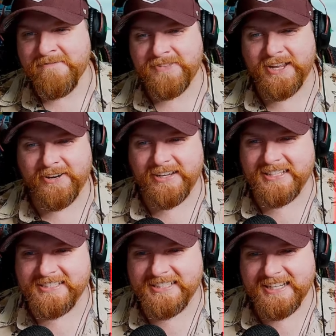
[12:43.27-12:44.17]
You know, you
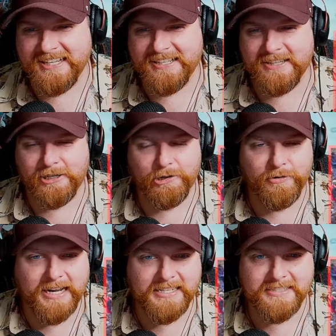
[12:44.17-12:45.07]
could see the
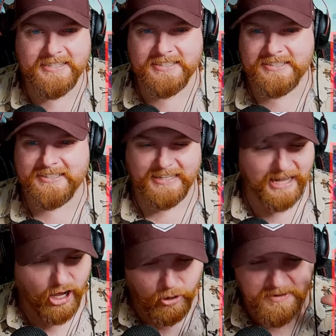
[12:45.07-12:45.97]
craziest
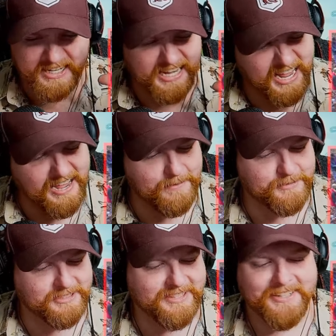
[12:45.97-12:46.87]
helmet
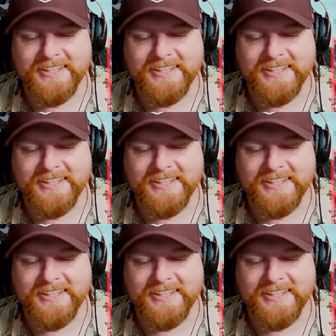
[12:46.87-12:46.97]
cams,